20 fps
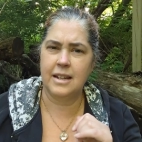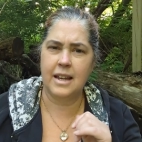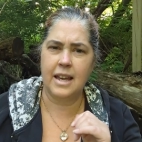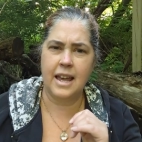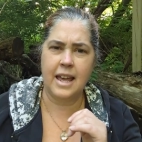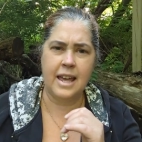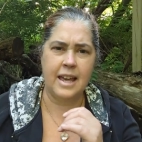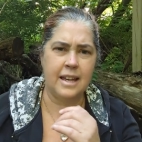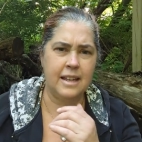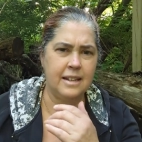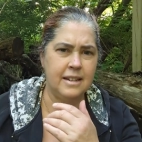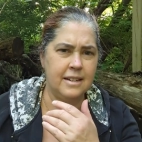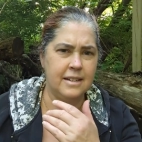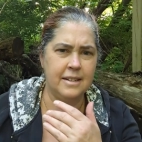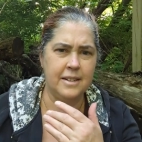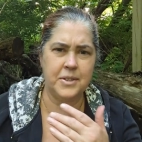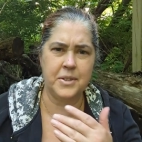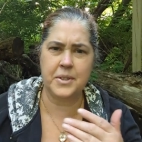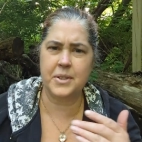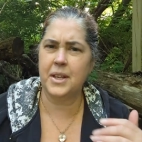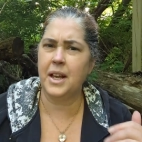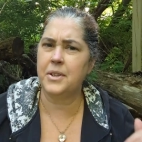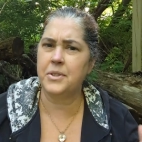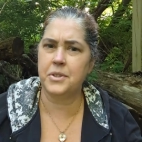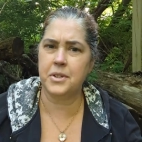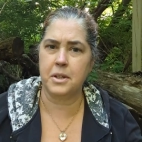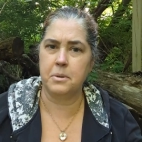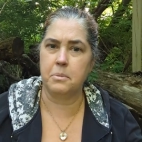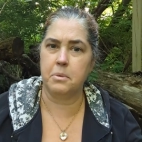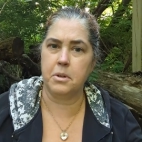and
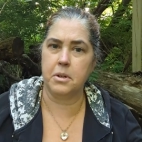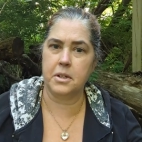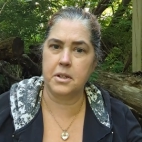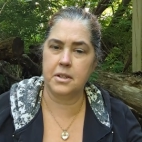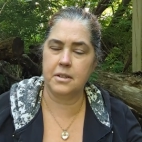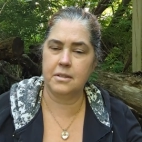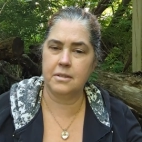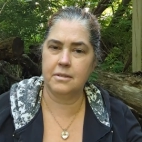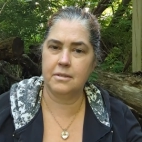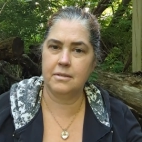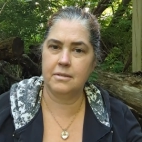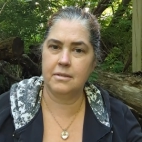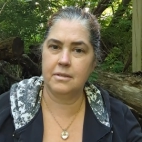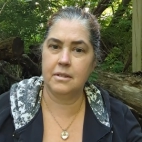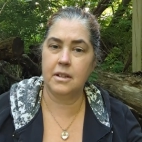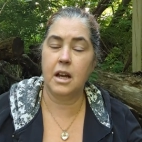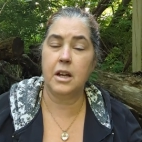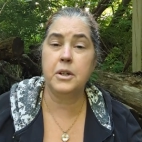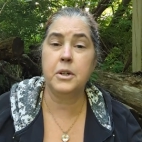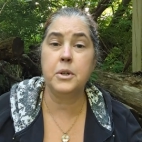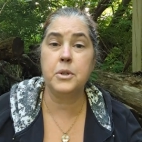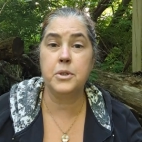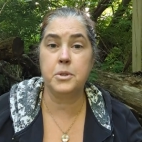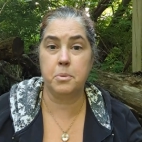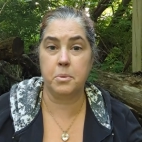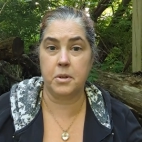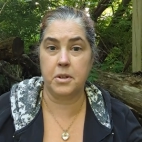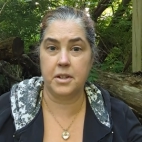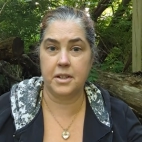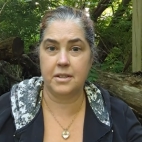disgusting word, a curse
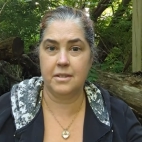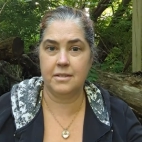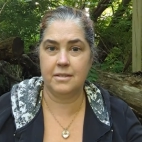word.